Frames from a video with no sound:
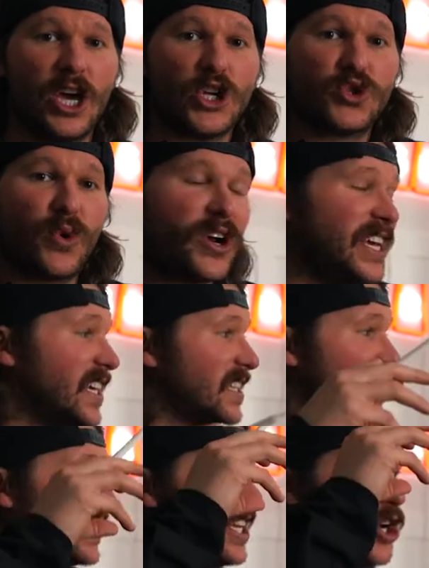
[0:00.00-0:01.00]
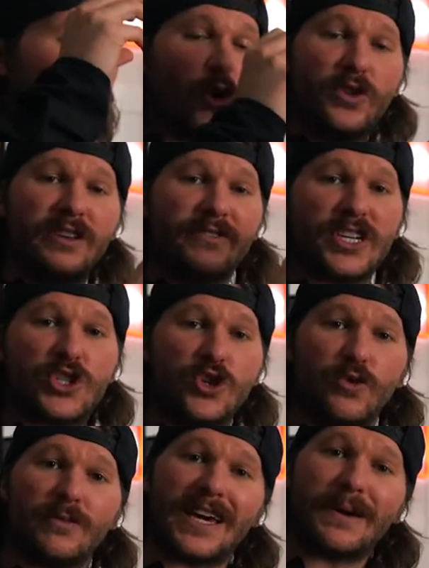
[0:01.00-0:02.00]
to where he can lead only via
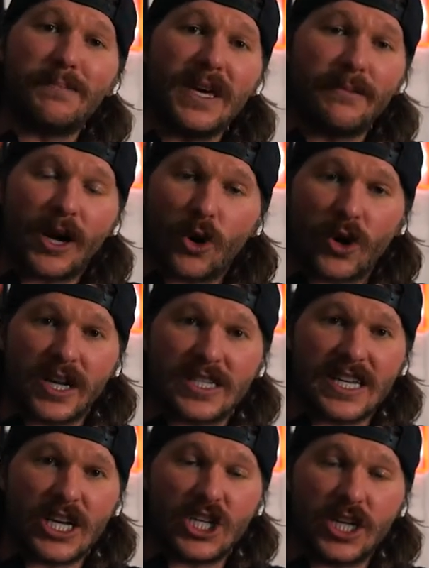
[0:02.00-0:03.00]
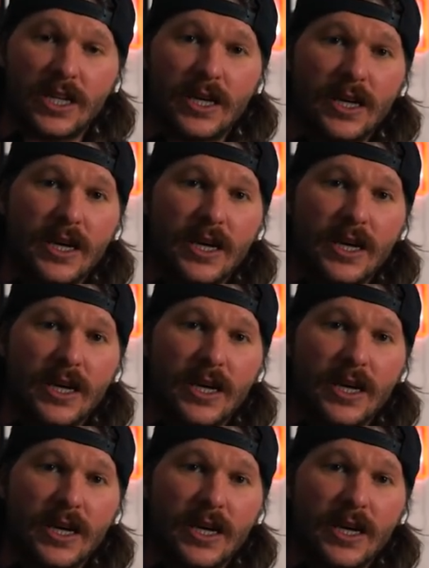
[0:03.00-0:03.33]
Zoom. Like me and my organization,